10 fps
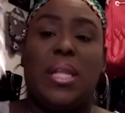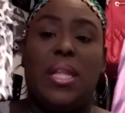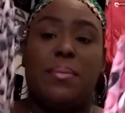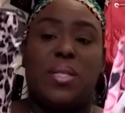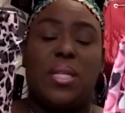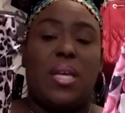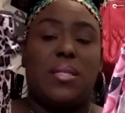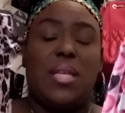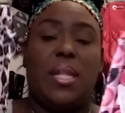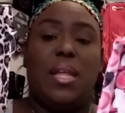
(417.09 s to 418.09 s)

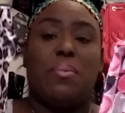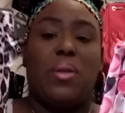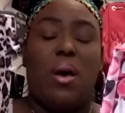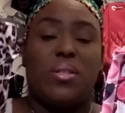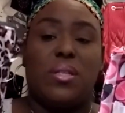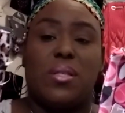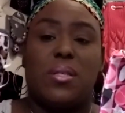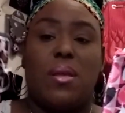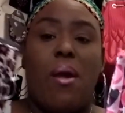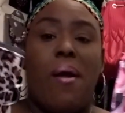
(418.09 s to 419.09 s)
lipsticks and lip glosses.